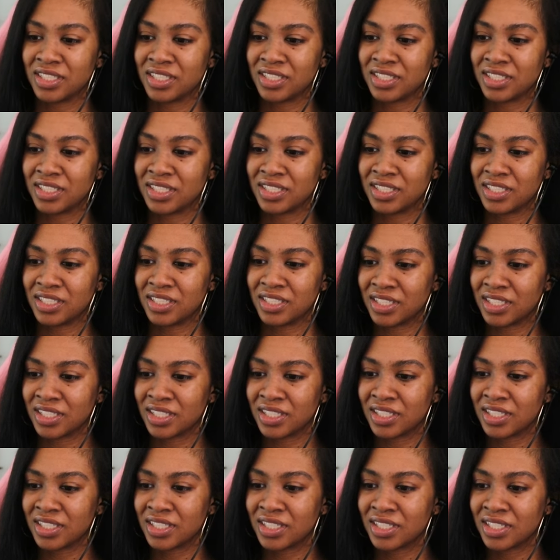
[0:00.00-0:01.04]

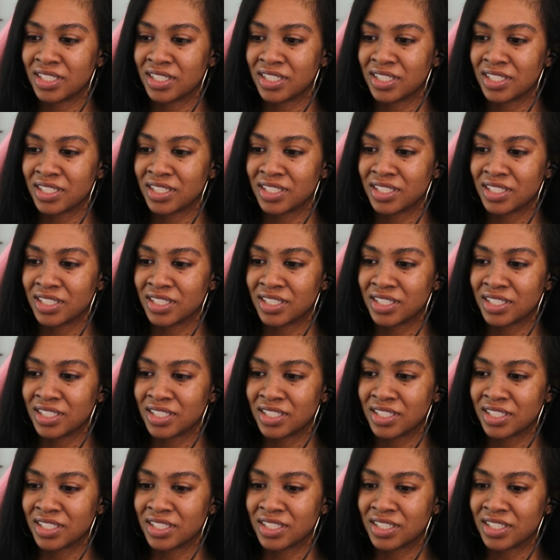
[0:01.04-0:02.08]

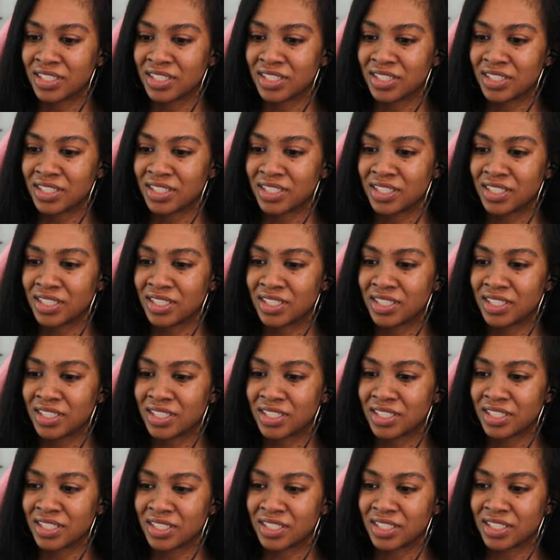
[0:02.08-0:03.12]

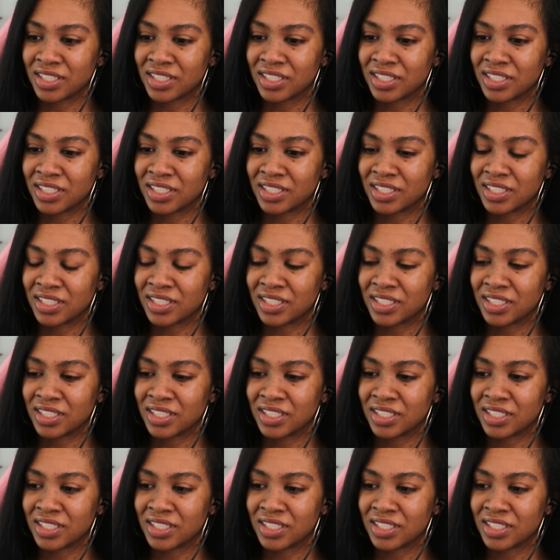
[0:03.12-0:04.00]
Nobody speaks.